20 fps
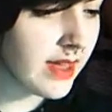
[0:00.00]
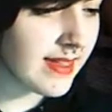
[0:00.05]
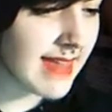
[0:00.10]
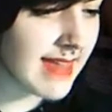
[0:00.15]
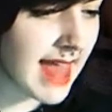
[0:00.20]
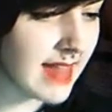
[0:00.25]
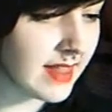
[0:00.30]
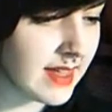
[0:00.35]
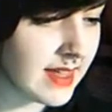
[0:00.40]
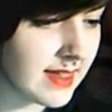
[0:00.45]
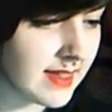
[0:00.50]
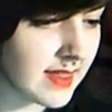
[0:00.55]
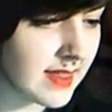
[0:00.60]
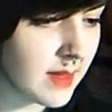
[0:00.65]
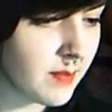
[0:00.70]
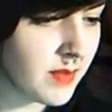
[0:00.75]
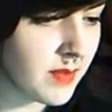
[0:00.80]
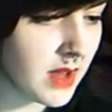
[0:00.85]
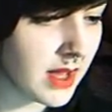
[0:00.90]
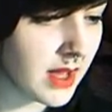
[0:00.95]
Sally
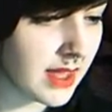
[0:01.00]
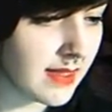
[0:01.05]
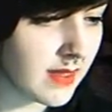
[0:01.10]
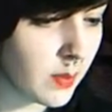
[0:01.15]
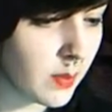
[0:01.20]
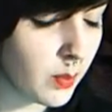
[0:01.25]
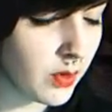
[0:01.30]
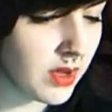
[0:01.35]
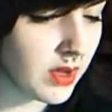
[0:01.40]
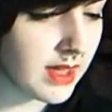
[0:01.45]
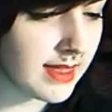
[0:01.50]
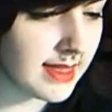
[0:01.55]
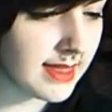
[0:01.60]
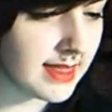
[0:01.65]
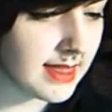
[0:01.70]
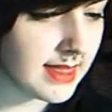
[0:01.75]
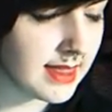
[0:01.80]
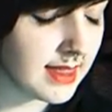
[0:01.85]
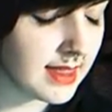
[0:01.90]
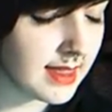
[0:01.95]
slipped on a slippery
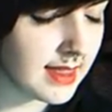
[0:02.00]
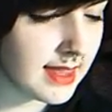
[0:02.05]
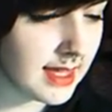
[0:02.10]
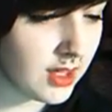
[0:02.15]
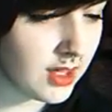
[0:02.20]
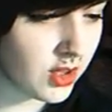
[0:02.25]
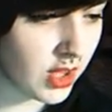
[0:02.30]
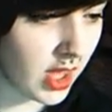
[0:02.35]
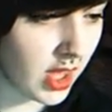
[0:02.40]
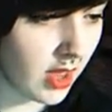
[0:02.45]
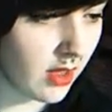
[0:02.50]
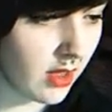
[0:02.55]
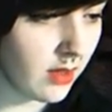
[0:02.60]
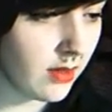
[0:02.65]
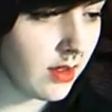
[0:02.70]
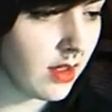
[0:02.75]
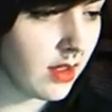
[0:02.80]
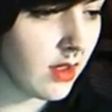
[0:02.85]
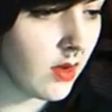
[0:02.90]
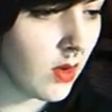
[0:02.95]
seashell,
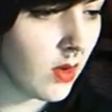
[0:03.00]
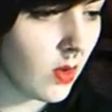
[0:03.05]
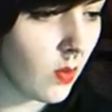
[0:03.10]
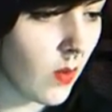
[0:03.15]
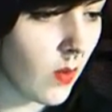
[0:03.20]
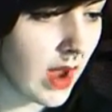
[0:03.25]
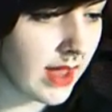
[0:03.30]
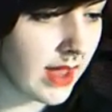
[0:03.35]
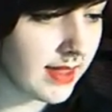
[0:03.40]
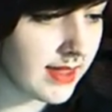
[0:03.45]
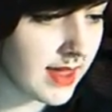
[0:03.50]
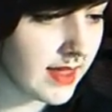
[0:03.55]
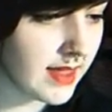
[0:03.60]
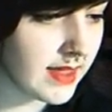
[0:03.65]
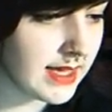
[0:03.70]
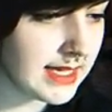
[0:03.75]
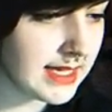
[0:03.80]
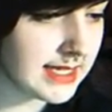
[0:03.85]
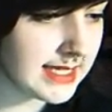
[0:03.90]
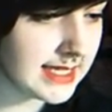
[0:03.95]
while
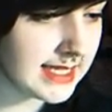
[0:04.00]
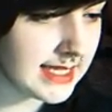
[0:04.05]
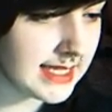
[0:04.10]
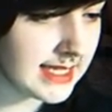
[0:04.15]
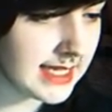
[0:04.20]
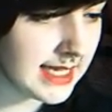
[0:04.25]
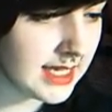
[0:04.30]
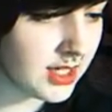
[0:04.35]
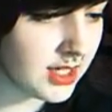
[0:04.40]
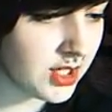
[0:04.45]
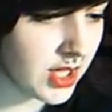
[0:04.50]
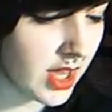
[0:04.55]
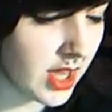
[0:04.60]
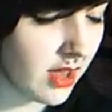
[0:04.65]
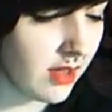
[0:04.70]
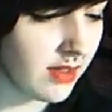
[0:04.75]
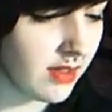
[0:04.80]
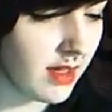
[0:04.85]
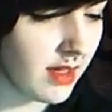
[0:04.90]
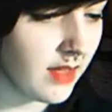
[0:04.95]
selling
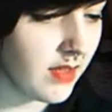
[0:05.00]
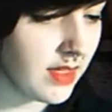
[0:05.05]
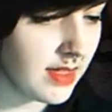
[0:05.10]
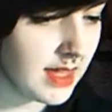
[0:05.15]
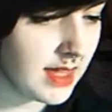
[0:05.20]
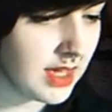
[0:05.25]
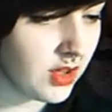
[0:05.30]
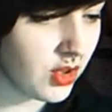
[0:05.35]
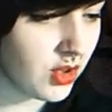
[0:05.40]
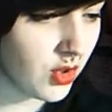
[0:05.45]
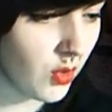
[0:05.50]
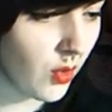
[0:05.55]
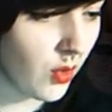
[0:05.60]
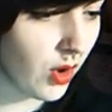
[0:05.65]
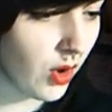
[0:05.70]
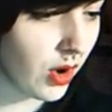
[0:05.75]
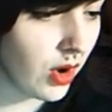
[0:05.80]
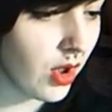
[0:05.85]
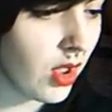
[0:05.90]
seashells on the seashore.